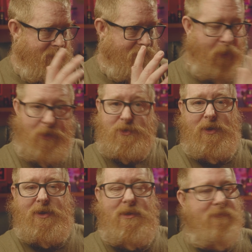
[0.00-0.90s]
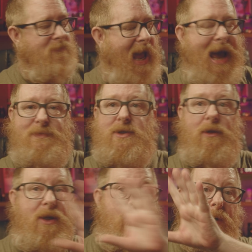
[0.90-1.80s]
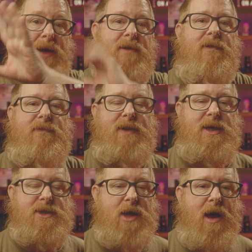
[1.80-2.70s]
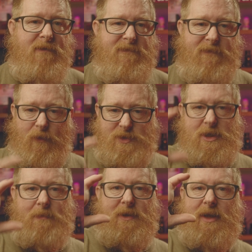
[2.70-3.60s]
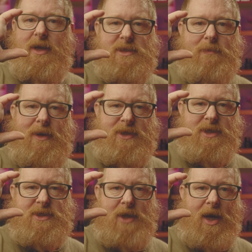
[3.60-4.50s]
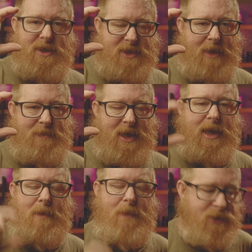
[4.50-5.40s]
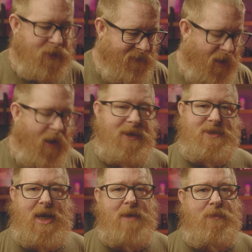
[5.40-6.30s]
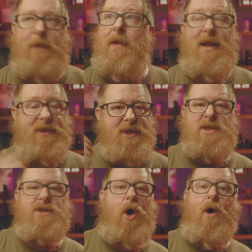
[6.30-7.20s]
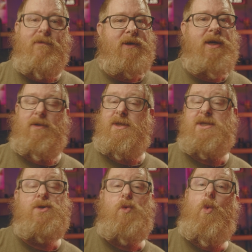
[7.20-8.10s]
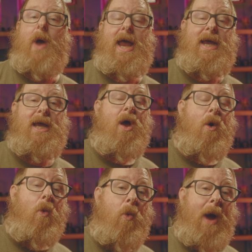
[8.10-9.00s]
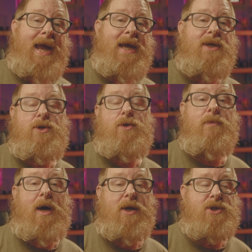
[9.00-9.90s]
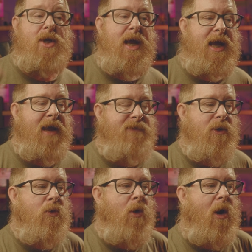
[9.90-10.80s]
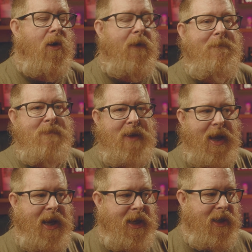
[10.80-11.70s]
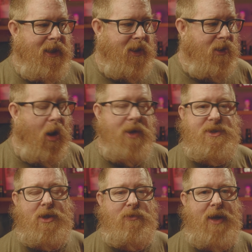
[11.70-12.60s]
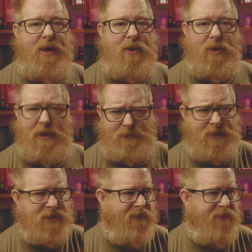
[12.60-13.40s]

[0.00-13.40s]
portrait, absolutely wonderful for this. For something that is about this size that I'm taking a picture of on a table, this is overkill. This is way too much. If you are a content creator, especially